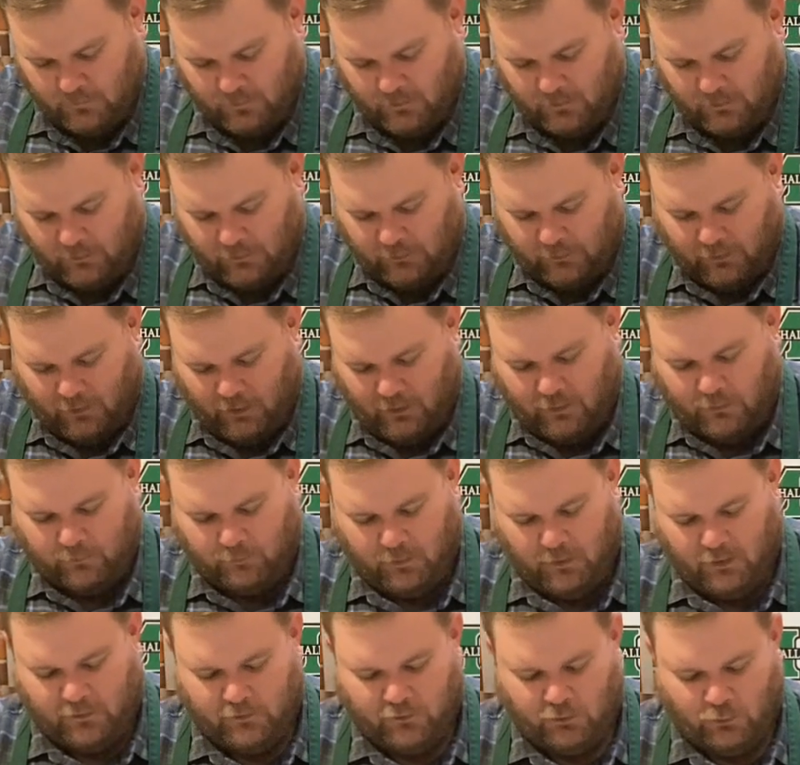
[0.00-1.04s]
and kind of
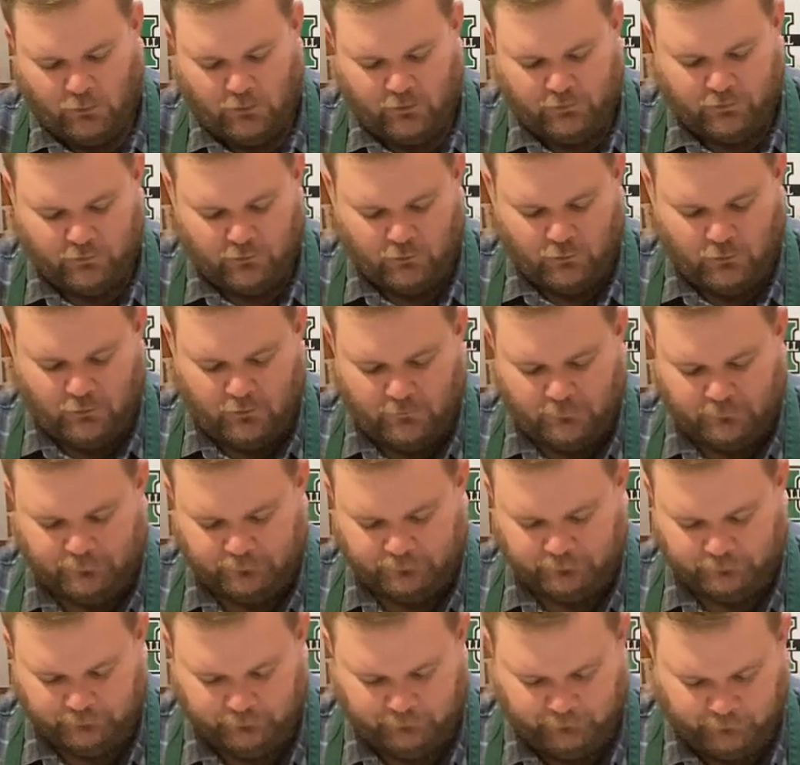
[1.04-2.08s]
bang your way through it,
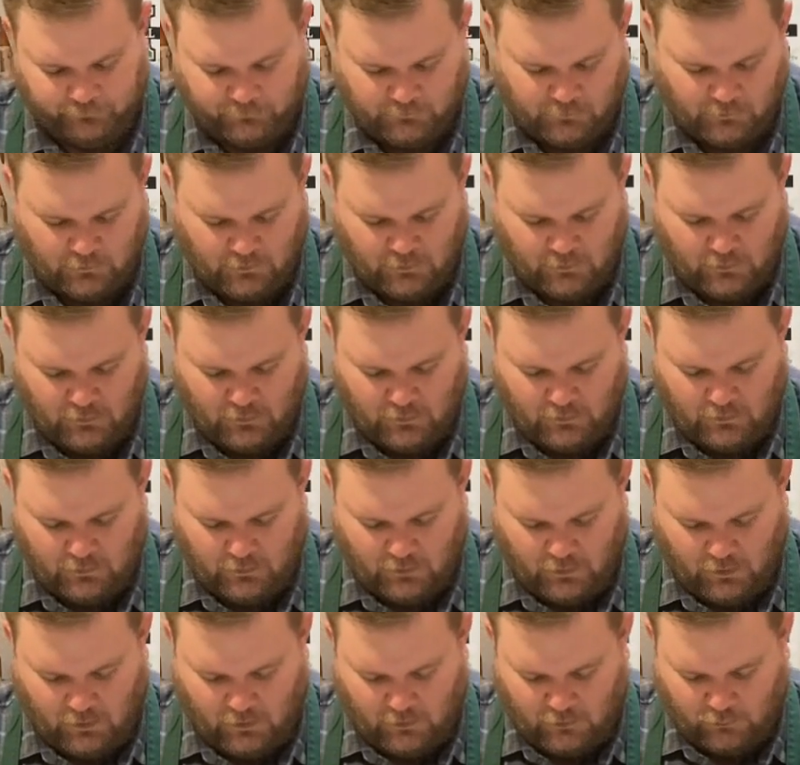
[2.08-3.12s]

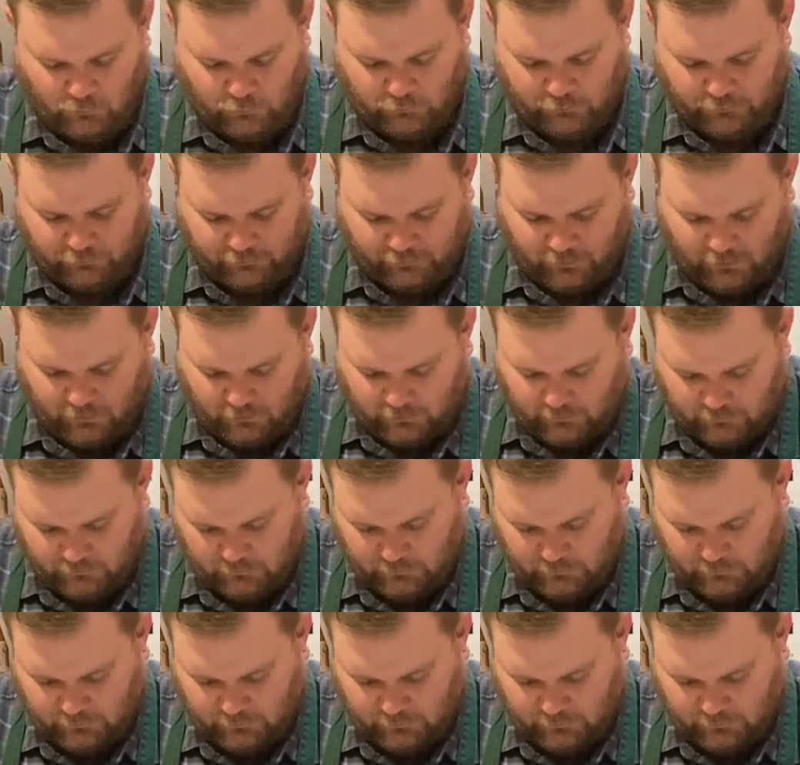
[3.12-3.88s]
and then we'll just kind of